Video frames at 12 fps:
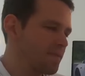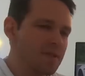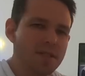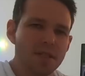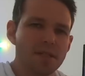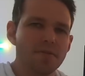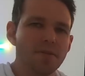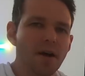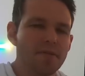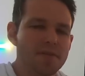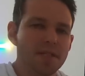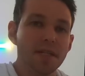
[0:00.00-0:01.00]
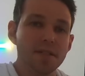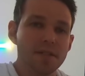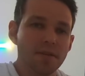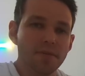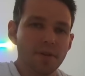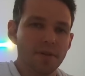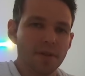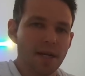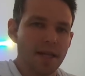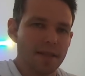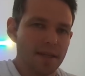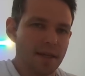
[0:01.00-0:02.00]
65,600 if you look
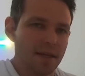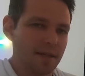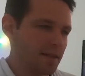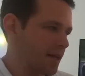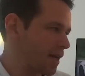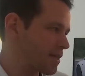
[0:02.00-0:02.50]
at their